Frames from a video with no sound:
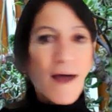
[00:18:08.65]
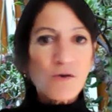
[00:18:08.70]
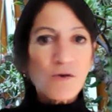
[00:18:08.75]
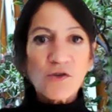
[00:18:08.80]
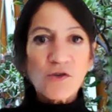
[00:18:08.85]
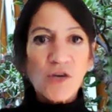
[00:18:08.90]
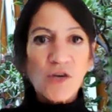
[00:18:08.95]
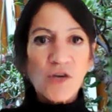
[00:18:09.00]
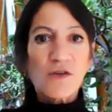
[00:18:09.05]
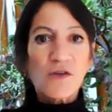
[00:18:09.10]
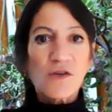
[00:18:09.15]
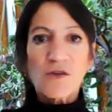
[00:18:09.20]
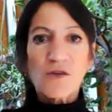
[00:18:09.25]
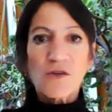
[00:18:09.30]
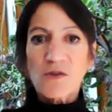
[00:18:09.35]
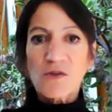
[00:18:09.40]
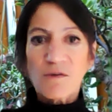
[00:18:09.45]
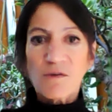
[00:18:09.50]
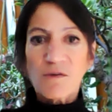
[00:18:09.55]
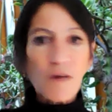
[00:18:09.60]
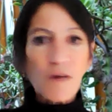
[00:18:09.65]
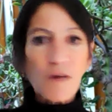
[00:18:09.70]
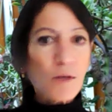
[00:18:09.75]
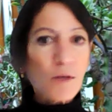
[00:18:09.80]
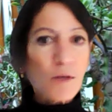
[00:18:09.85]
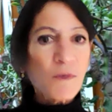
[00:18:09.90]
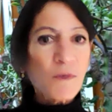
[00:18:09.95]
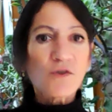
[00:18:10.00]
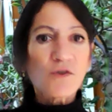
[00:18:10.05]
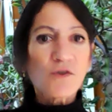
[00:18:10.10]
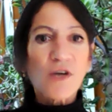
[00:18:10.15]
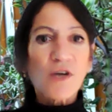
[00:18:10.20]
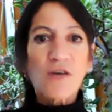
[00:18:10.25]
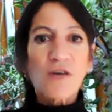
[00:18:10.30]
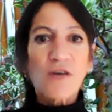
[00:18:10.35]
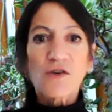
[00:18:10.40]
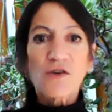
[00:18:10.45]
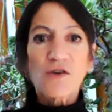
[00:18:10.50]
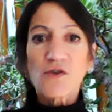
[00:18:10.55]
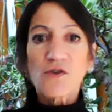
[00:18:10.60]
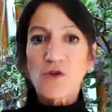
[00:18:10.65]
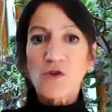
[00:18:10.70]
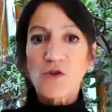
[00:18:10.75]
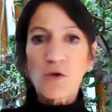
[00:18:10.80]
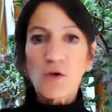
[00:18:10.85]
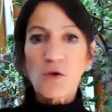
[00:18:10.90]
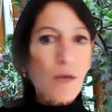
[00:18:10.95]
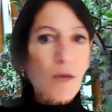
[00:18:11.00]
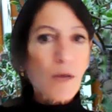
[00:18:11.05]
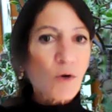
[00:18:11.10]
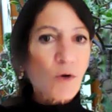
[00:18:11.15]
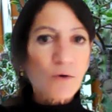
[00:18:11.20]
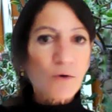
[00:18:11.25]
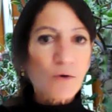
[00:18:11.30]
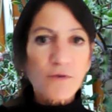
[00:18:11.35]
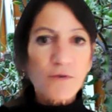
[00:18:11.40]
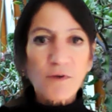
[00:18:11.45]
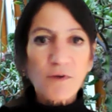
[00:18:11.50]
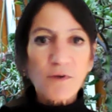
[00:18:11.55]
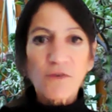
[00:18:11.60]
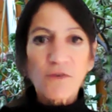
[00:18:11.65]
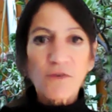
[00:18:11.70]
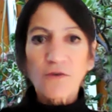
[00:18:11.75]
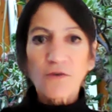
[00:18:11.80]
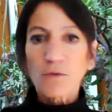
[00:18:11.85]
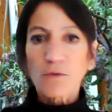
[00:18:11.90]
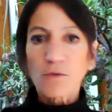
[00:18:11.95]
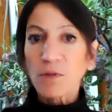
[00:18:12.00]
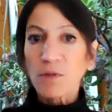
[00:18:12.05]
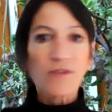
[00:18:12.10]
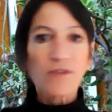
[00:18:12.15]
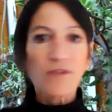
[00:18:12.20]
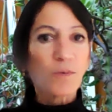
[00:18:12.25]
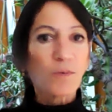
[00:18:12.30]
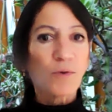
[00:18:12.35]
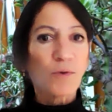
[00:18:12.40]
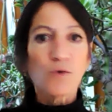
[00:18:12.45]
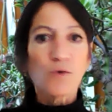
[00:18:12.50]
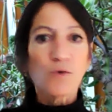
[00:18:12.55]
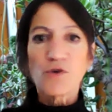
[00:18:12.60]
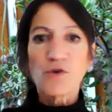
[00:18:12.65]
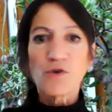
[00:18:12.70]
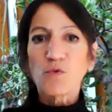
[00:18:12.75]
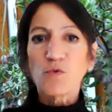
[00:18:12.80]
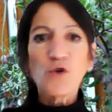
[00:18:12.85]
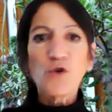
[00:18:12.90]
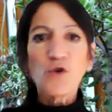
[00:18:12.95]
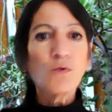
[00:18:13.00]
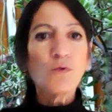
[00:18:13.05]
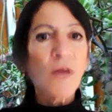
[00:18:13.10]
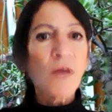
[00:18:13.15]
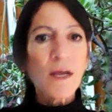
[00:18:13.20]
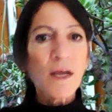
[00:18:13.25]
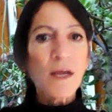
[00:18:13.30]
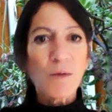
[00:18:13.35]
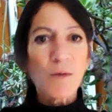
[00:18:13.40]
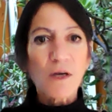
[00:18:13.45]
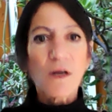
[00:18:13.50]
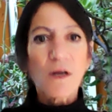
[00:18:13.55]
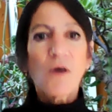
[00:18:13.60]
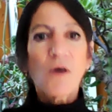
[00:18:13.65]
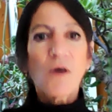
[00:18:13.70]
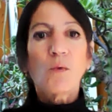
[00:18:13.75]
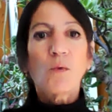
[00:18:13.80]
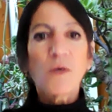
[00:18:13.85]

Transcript: land use changes, developmental changes, new chemicals of concern, plastic pollution, you name it.